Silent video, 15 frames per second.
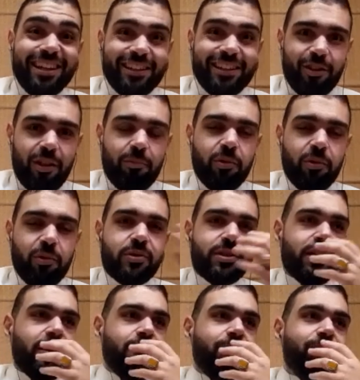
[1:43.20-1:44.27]
the
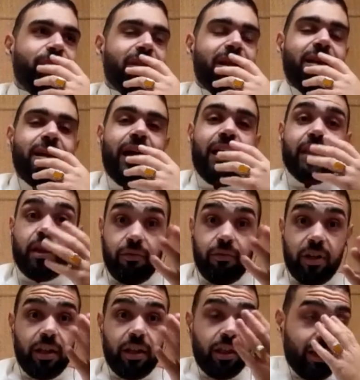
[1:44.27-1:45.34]
museum. And the
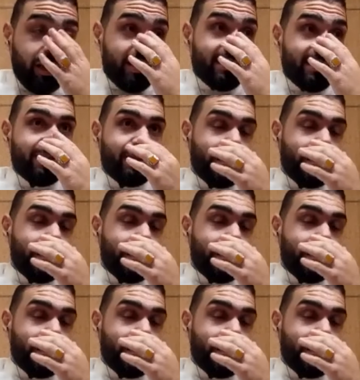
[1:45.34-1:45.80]
funny thing is,